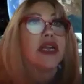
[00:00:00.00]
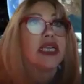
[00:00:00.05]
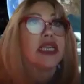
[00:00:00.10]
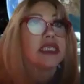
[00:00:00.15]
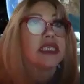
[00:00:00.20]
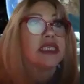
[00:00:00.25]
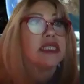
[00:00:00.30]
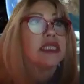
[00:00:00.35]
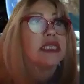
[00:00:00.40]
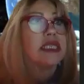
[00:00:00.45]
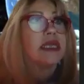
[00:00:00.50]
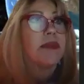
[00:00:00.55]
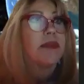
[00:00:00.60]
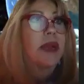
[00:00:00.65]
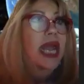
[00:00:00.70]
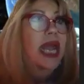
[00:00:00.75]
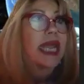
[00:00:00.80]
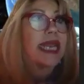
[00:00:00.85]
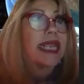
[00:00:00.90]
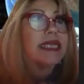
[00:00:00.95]
functions in the
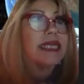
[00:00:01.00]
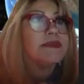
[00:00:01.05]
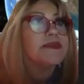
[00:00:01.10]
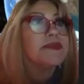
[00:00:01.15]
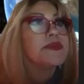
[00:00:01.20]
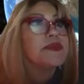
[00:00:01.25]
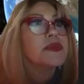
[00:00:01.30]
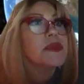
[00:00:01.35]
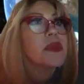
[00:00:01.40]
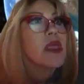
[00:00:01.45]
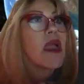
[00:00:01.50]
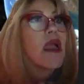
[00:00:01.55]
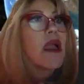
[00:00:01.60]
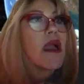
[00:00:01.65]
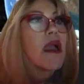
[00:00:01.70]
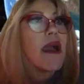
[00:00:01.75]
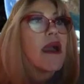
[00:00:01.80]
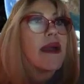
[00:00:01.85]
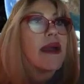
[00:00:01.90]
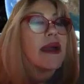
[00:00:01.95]
body,
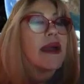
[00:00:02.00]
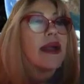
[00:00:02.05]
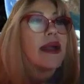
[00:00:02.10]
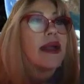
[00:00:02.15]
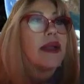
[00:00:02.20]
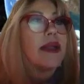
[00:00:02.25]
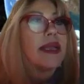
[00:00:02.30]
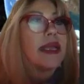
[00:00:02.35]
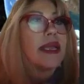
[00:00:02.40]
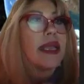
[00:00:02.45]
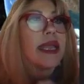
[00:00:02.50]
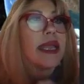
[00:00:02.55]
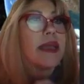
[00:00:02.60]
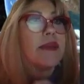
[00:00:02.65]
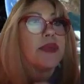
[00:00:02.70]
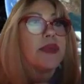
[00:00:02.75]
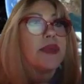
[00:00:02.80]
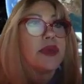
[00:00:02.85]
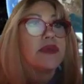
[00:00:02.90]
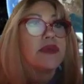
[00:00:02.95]

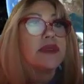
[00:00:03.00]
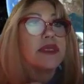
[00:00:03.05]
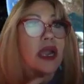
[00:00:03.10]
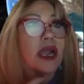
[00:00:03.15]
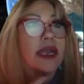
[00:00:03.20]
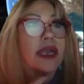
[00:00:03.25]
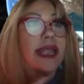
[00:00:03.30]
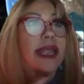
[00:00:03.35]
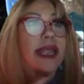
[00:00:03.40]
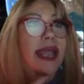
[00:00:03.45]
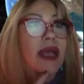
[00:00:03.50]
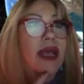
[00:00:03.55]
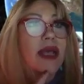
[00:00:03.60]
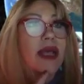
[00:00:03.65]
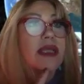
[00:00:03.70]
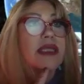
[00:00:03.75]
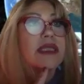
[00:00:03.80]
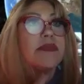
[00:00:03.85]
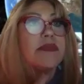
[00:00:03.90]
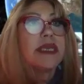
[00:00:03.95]
improves heart
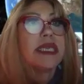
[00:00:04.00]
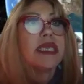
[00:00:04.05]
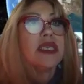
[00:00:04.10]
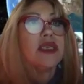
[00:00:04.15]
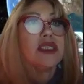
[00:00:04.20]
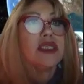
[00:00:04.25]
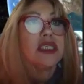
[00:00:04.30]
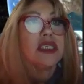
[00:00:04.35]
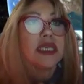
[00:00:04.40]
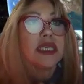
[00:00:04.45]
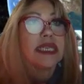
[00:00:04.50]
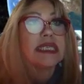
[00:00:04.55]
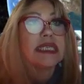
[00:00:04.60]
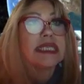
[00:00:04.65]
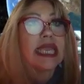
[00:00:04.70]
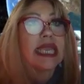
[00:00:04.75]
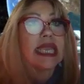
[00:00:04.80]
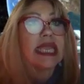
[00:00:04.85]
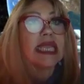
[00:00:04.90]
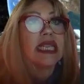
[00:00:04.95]
health, but you
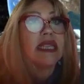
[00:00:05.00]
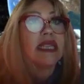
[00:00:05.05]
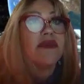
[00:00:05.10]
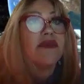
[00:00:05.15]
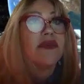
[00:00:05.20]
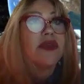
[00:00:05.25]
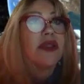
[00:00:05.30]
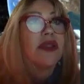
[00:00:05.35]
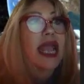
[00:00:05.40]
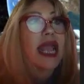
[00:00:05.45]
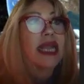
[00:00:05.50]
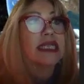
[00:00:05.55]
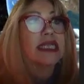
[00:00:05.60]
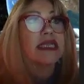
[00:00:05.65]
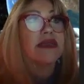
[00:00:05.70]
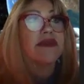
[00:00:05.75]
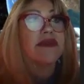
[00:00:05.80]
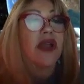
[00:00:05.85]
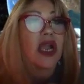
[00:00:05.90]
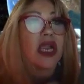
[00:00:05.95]
shouldn't take it if you're
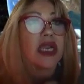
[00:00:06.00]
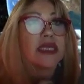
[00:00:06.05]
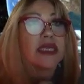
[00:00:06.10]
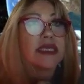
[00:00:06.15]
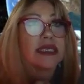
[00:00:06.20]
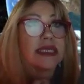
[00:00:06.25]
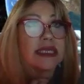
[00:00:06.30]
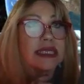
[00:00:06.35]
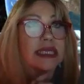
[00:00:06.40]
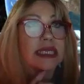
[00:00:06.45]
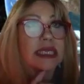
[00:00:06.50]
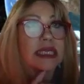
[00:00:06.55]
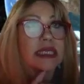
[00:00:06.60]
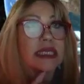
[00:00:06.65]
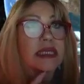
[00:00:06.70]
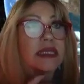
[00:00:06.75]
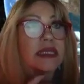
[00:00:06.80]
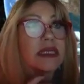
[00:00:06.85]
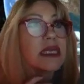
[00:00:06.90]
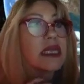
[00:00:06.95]
active heart
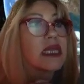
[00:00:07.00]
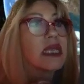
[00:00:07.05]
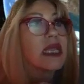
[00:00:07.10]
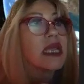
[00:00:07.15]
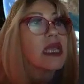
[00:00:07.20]
disease.